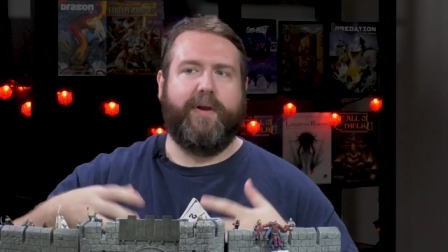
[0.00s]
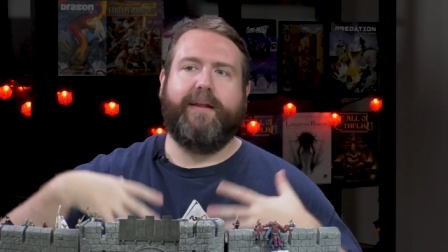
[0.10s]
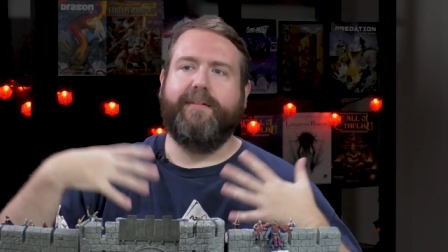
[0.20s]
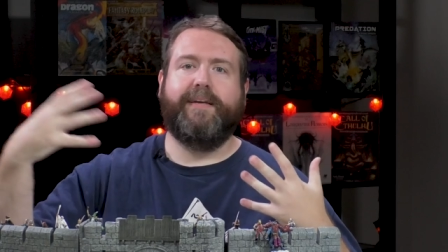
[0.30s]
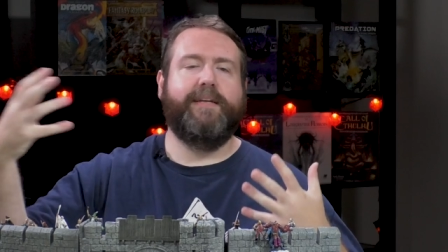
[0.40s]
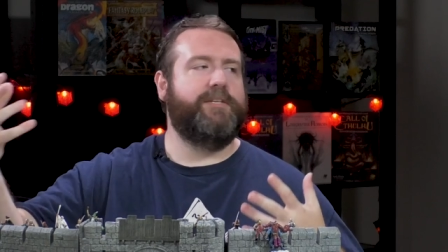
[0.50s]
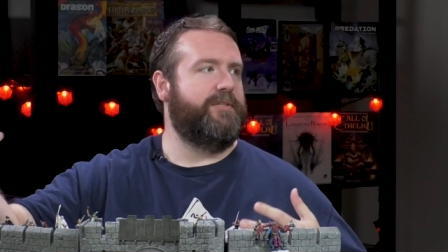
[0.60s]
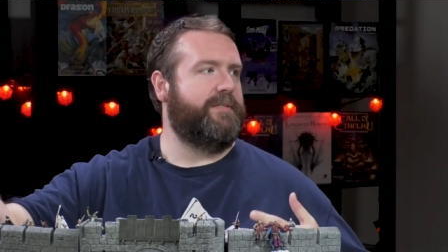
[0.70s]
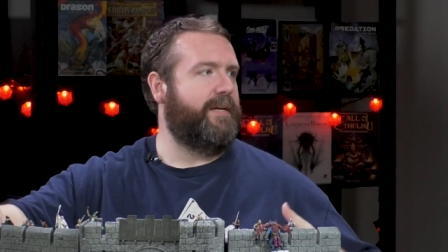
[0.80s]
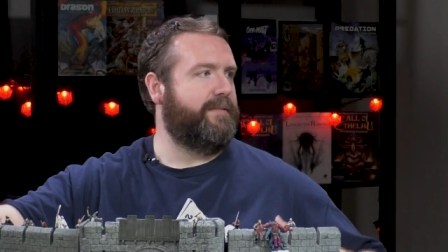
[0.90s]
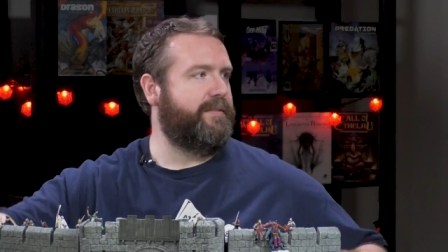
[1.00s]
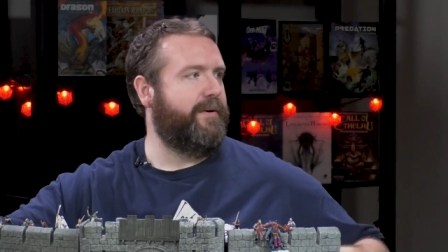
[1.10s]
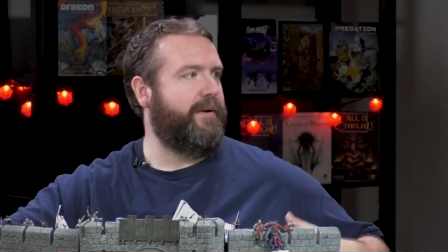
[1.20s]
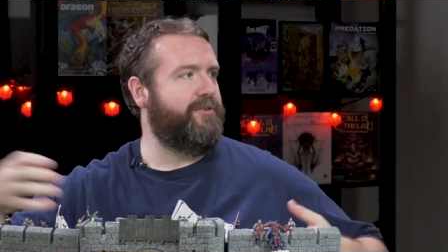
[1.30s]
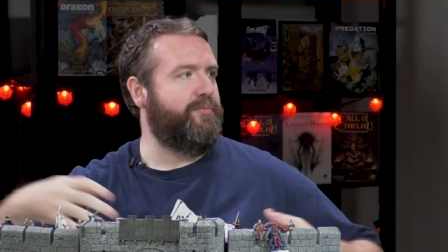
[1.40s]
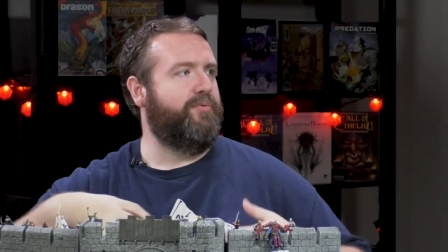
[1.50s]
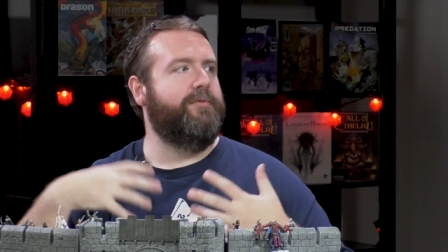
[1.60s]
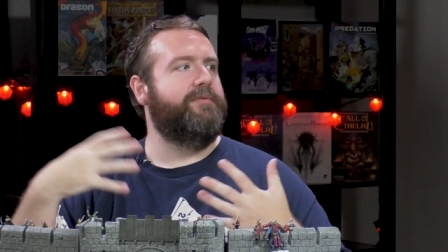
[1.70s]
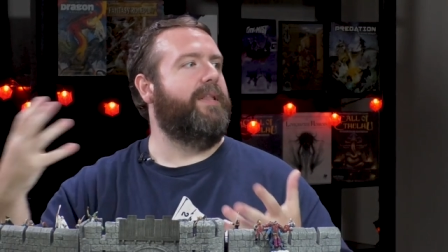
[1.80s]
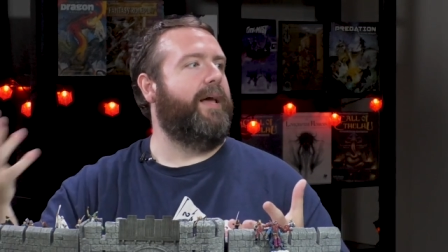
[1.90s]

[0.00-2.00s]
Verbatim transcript: creating the conditions necessary to produce